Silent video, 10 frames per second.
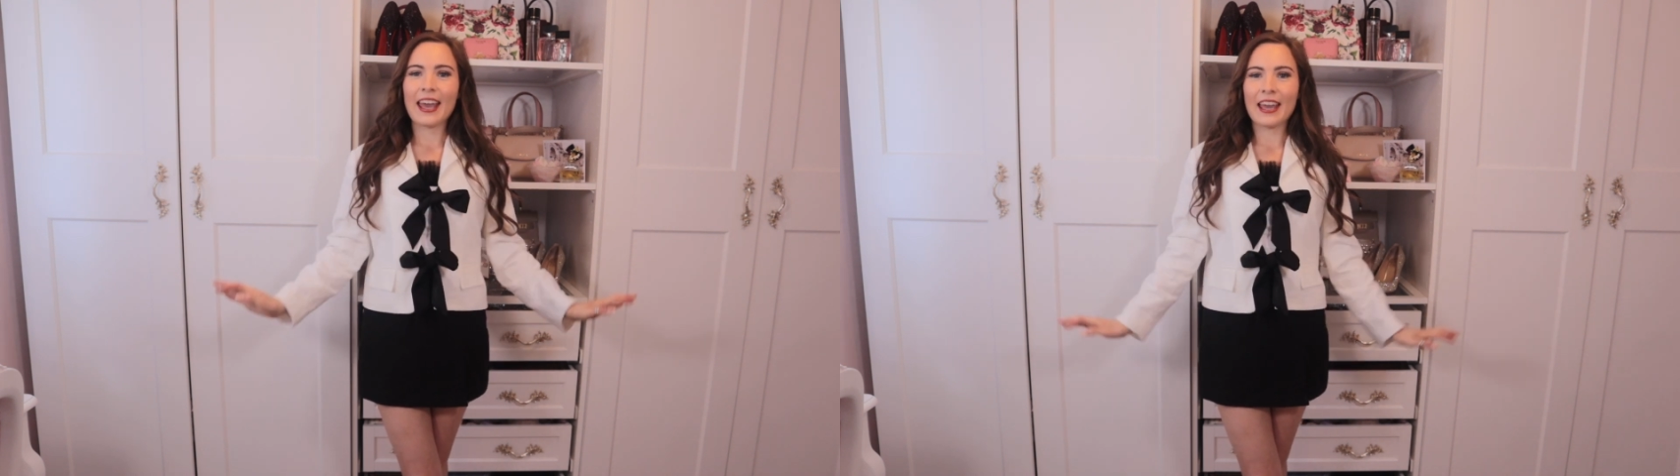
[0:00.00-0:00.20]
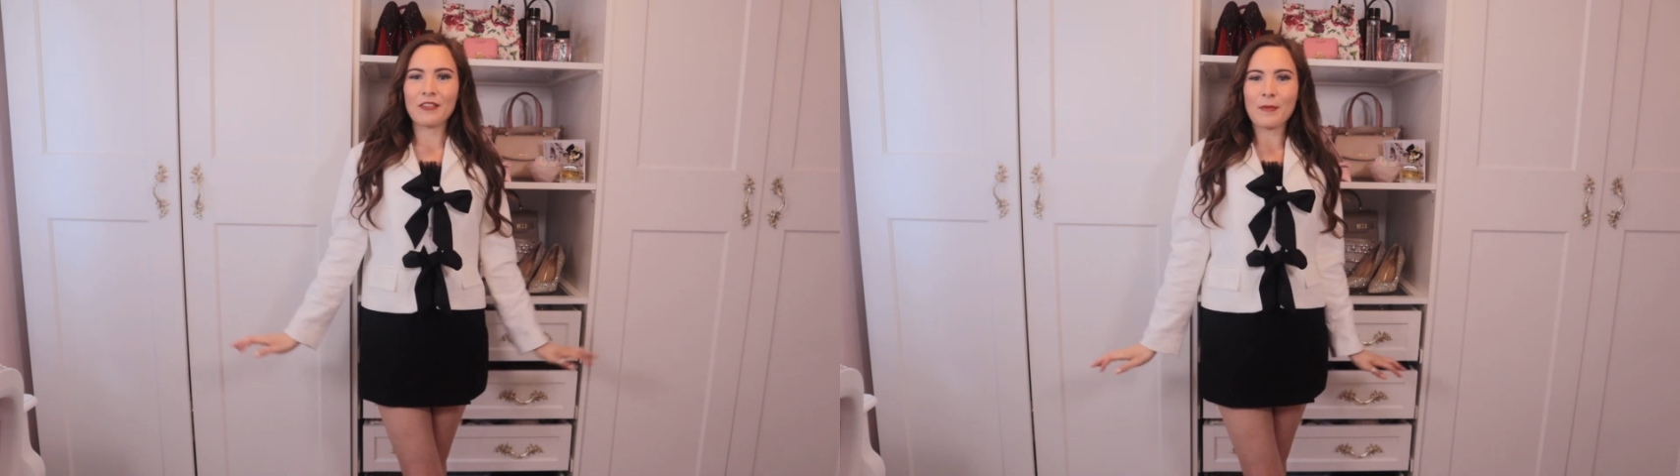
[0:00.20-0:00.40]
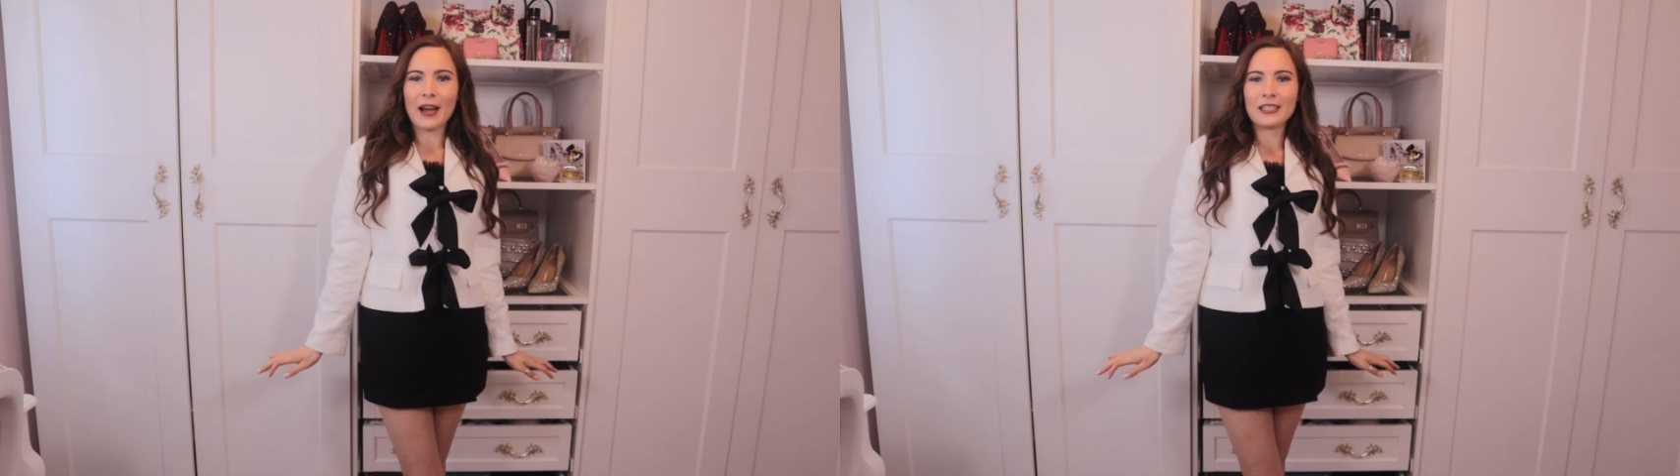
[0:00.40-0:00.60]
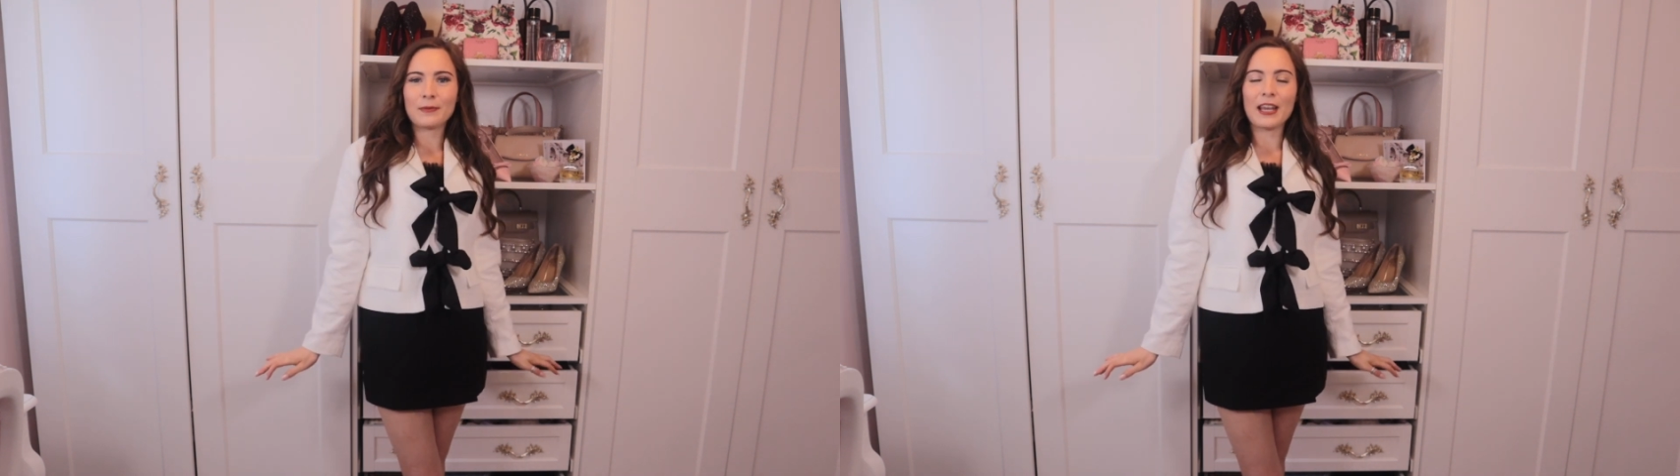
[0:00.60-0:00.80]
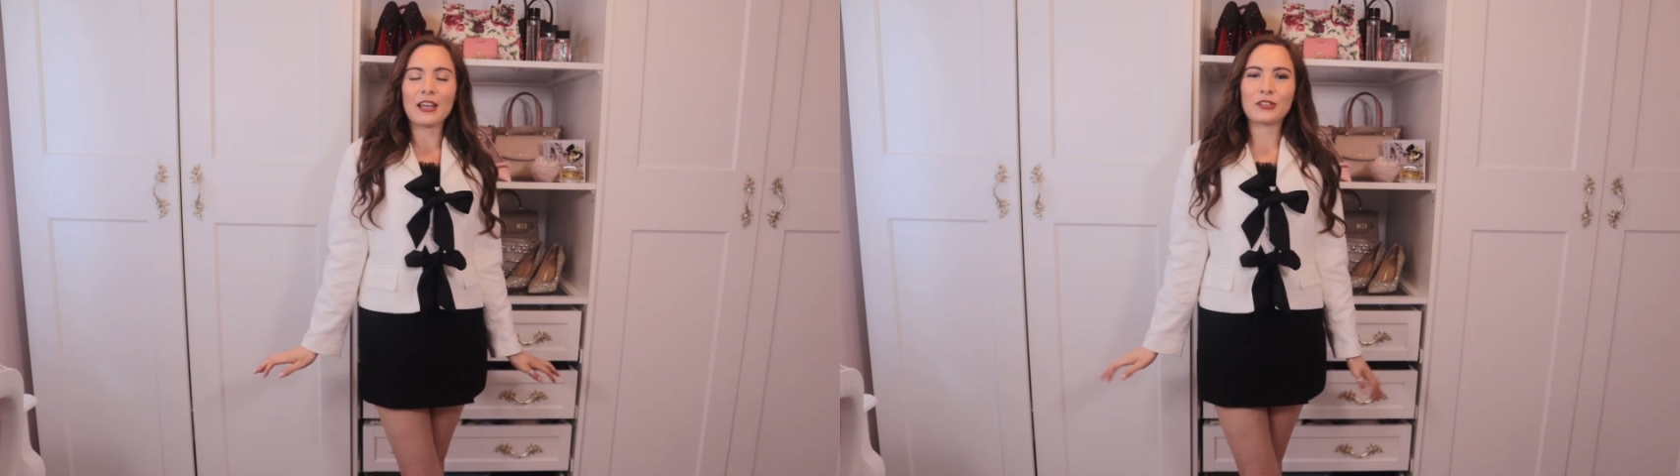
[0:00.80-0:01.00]
It reminds
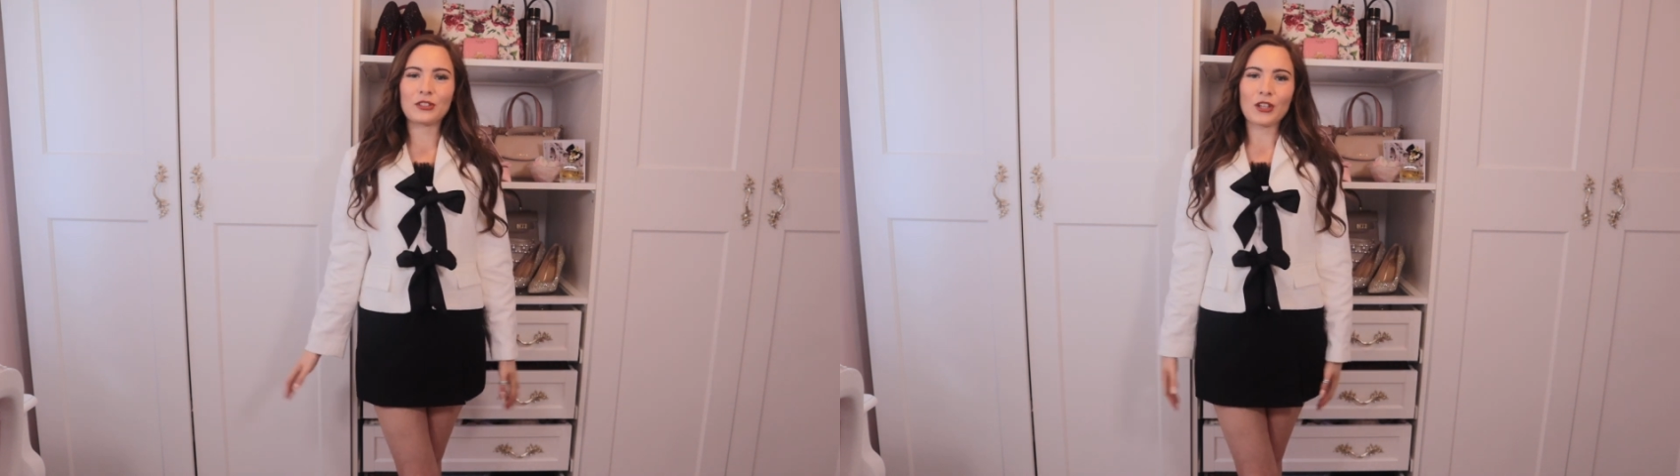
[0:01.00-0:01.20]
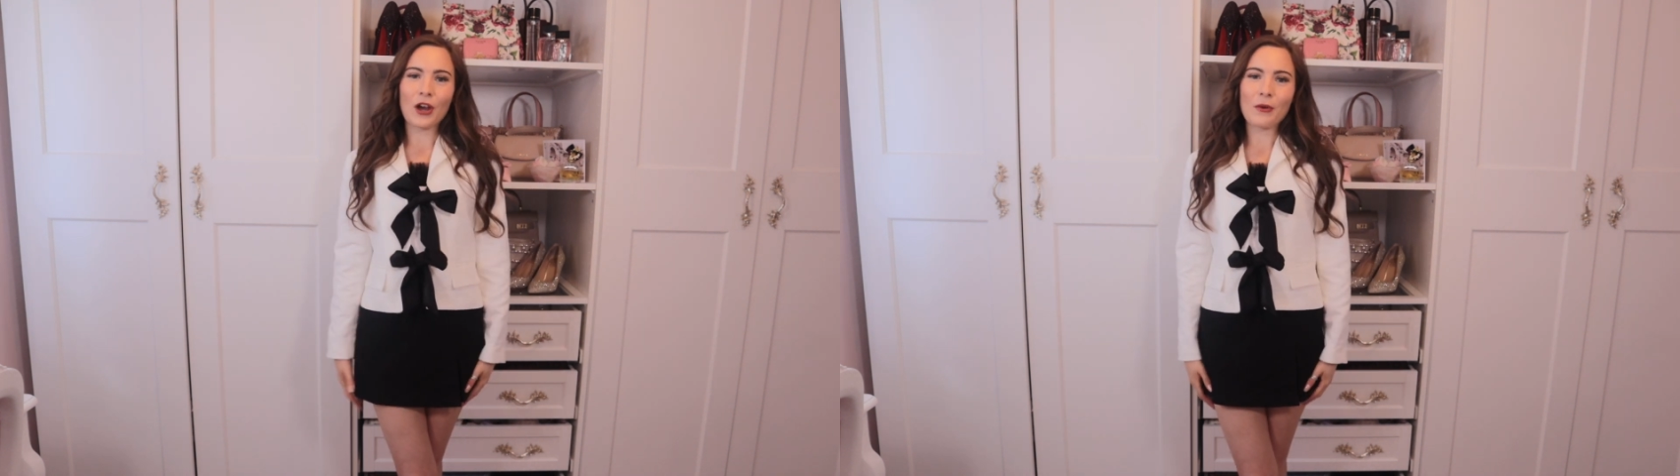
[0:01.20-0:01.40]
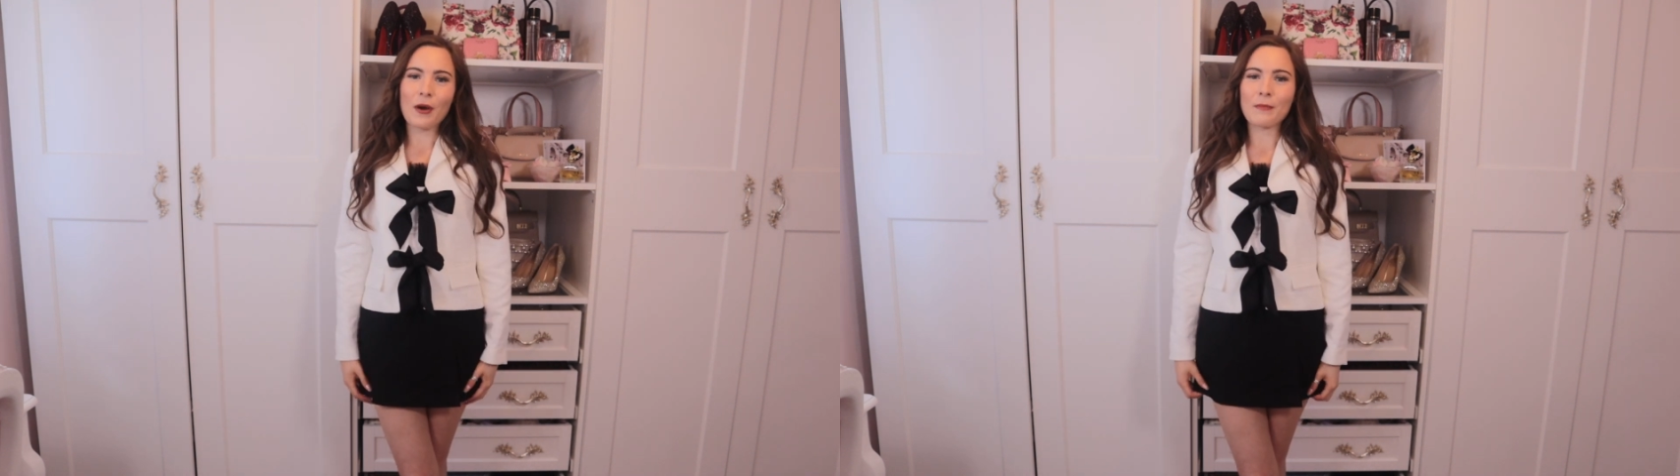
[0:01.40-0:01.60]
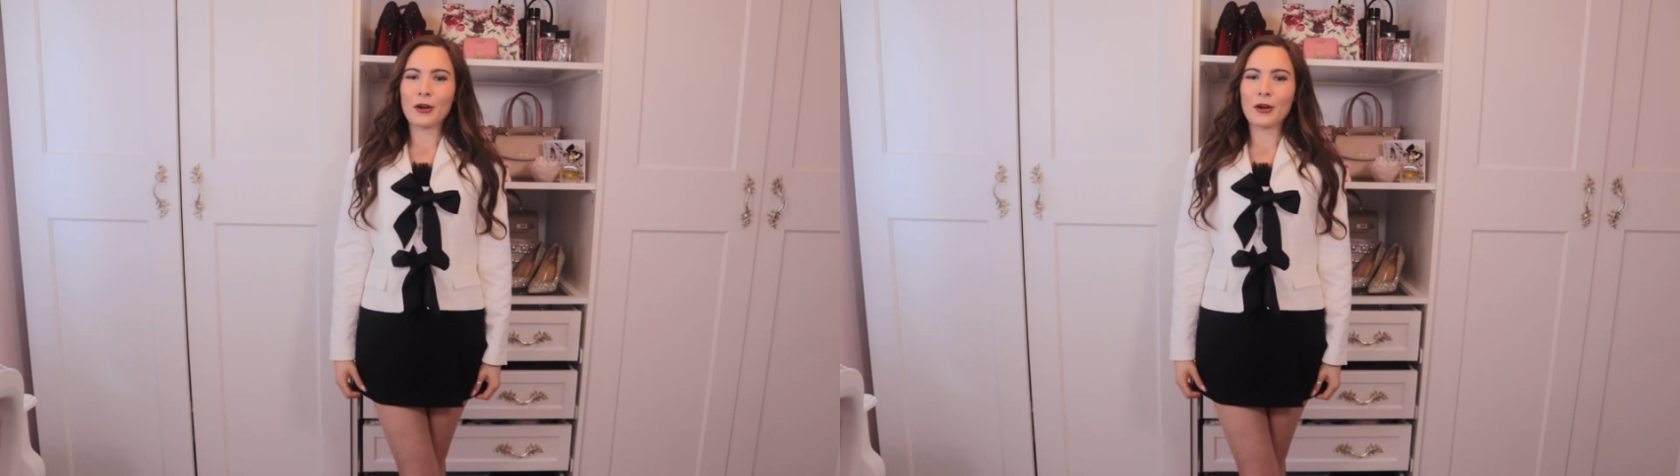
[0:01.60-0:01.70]
me so